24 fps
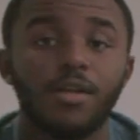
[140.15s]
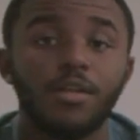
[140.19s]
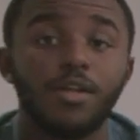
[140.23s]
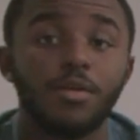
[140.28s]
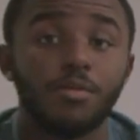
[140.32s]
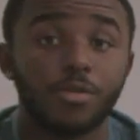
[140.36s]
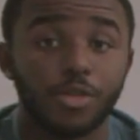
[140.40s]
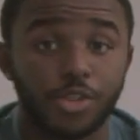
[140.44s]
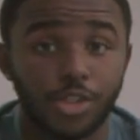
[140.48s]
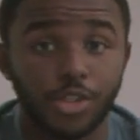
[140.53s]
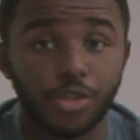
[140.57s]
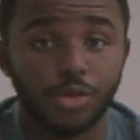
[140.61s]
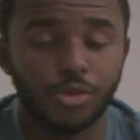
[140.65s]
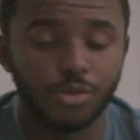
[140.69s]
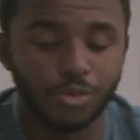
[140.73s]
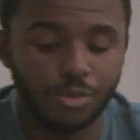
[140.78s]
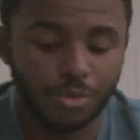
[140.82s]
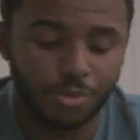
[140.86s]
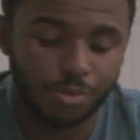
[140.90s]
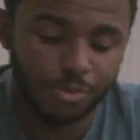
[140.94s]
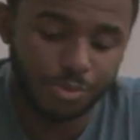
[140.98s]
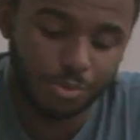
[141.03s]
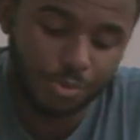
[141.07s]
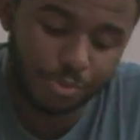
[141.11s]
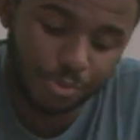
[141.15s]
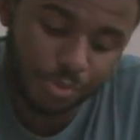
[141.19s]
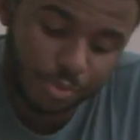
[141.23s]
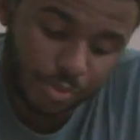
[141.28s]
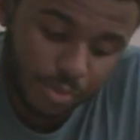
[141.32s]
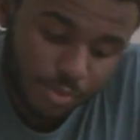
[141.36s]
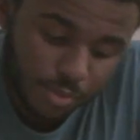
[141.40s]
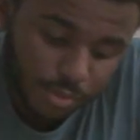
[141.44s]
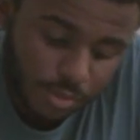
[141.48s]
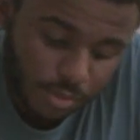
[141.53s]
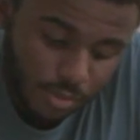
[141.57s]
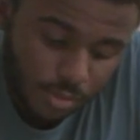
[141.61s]
Number 2,
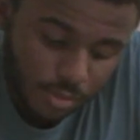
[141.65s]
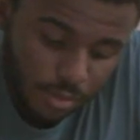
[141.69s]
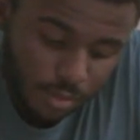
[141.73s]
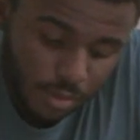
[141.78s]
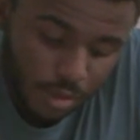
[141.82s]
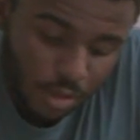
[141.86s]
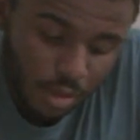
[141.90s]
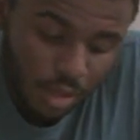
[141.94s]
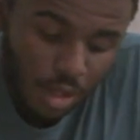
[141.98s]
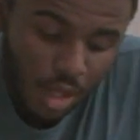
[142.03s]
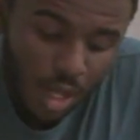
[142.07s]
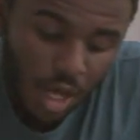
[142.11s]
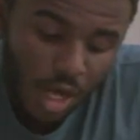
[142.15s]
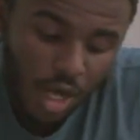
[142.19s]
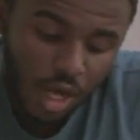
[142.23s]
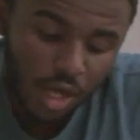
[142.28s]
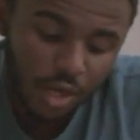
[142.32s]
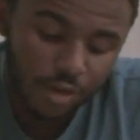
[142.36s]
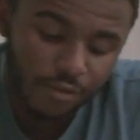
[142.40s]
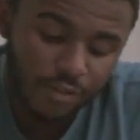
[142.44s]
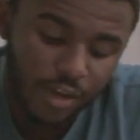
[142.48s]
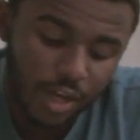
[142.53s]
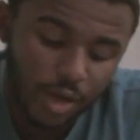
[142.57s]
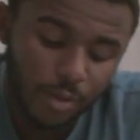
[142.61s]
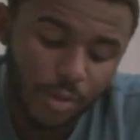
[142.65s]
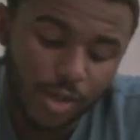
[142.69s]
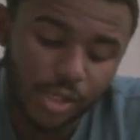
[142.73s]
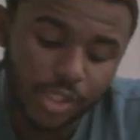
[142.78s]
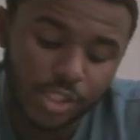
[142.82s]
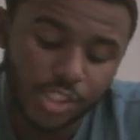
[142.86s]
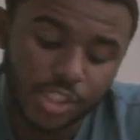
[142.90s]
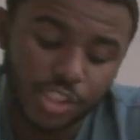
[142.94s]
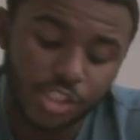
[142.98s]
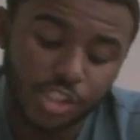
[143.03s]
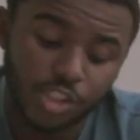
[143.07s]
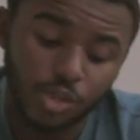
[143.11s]
an
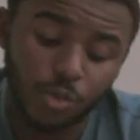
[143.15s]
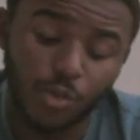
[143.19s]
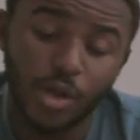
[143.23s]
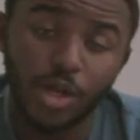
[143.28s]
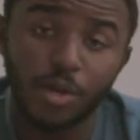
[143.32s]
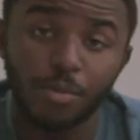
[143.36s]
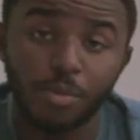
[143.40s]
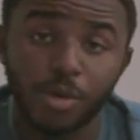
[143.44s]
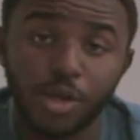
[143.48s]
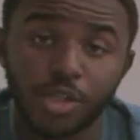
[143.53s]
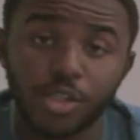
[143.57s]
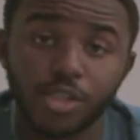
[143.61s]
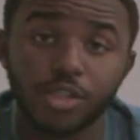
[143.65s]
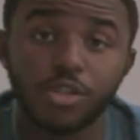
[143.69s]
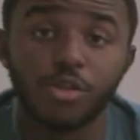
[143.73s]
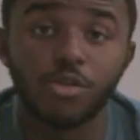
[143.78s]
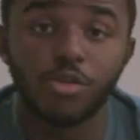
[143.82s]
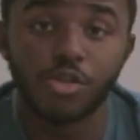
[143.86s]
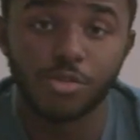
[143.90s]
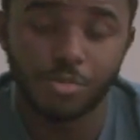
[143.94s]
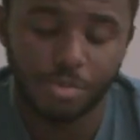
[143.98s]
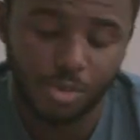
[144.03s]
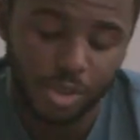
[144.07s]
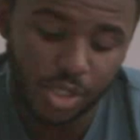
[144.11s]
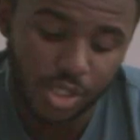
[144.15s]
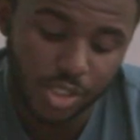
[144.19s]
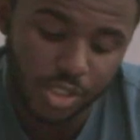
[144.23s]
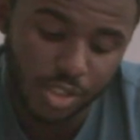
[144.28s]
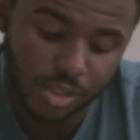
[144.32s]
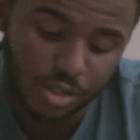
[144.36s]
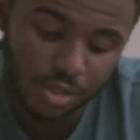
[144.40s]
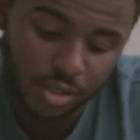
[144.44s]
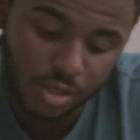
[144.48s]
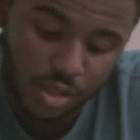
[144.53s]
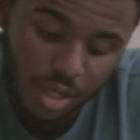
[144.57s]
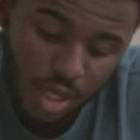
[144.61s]
evaluator tends to rate a person who is
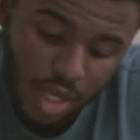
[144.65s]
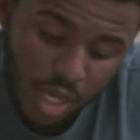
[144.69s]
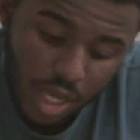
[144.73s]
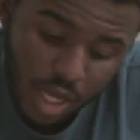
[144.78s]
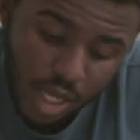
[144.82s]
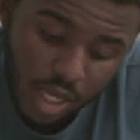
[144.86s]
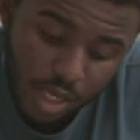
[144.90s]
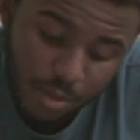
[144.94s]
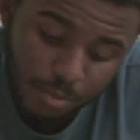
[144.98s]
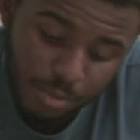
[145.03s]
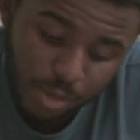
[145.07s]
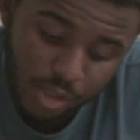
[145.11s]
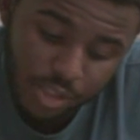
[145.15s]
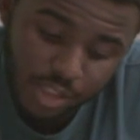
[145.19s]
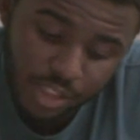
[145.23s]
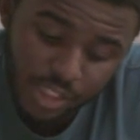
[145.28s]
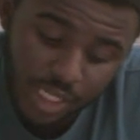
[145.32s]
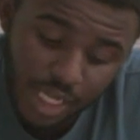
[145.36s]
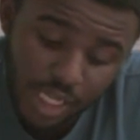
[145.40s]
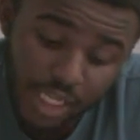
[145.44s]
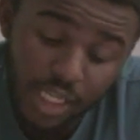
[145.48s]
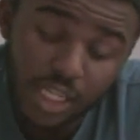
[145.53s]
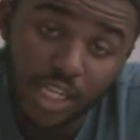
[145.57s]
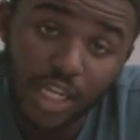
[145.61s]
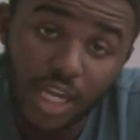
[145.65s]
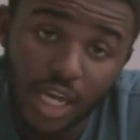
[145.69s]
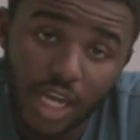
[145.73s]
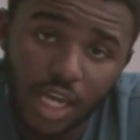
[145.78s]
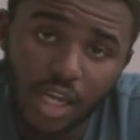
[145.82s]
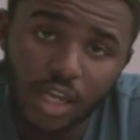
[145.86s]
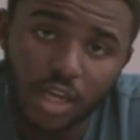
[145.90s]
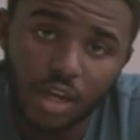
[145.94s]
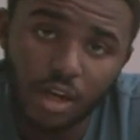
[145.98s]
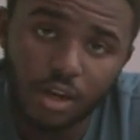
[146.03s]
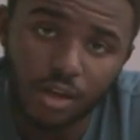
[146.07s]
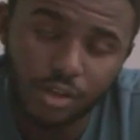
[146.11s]
pleasing in personality
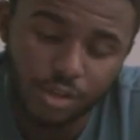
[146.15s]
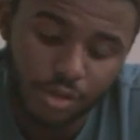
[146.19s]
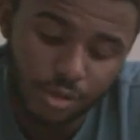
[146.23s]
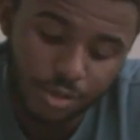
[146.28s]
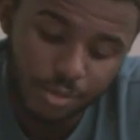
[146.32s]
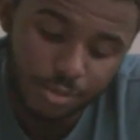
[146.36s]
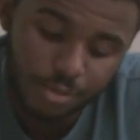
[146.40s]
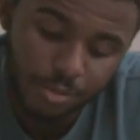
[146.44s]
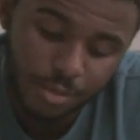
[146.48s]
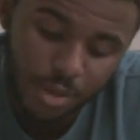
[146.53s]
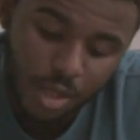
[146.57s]
and character,